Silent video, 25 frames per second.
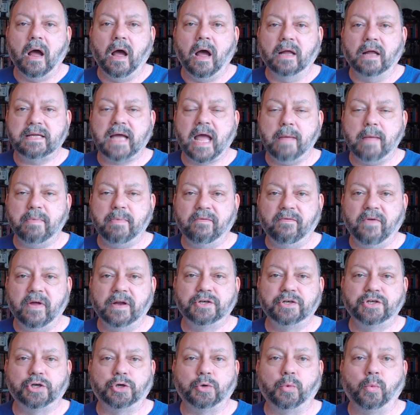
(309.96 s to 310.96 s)
type
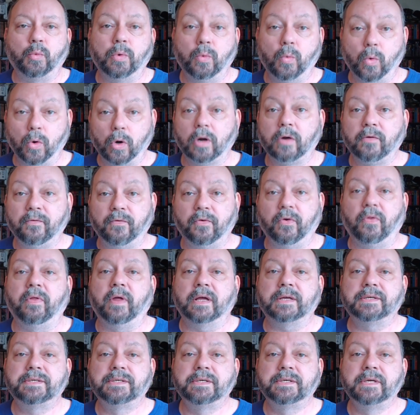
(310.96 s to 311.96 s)
adventure would work for
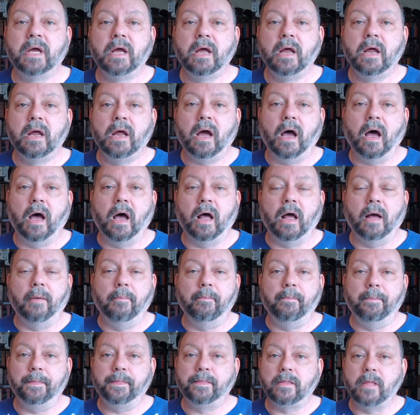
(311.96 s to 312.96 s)
this.
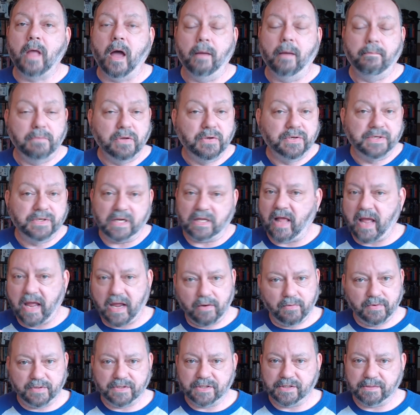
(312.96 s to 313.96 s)

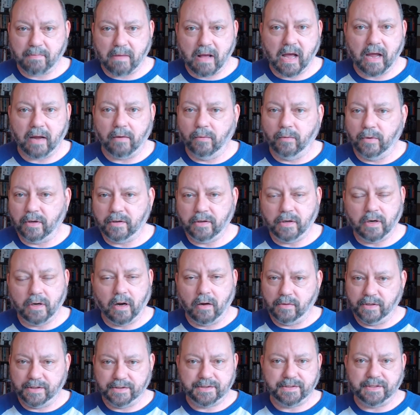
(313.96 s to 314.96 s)
Musicland, which is mine,
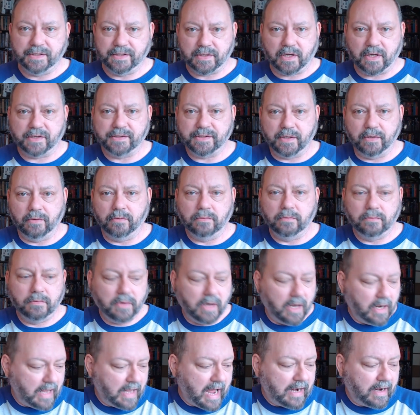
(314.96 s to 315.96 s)
is also
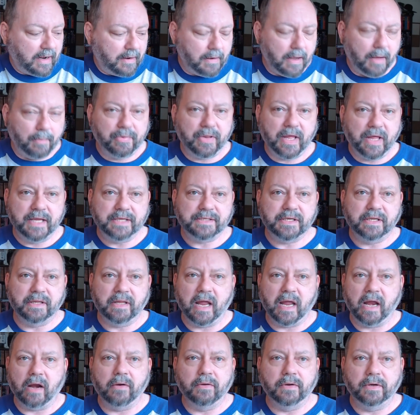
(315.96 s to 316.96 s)
got a place in
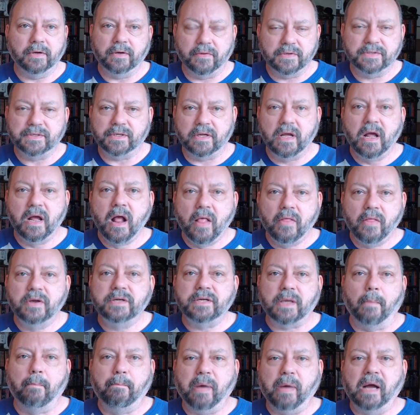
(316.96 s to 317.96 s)
there, and there's
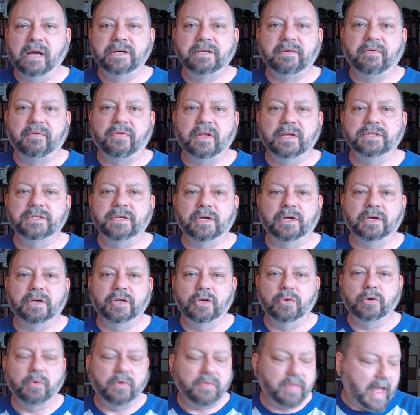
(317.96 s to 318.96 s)
a bunch of things you could
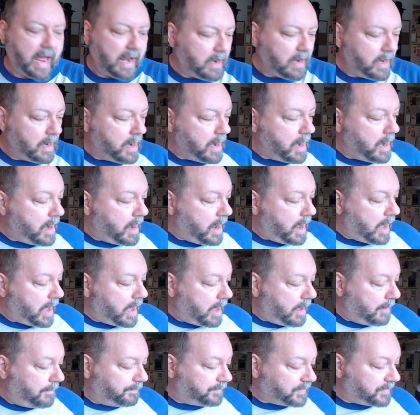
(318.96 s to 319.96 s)
do with that.
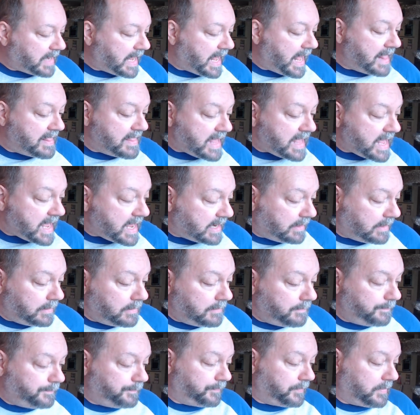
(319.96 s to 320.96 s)
And
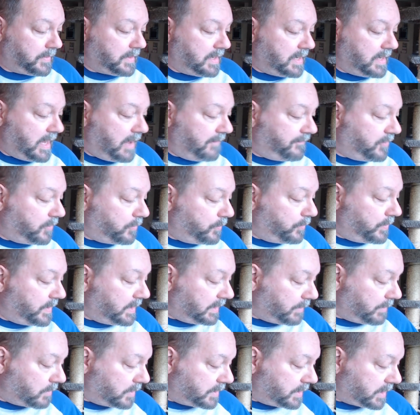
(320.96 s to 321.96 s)
then, if you
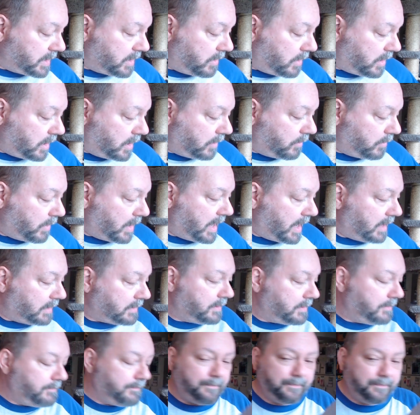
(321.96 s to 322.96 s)
really wanted to go hog wild,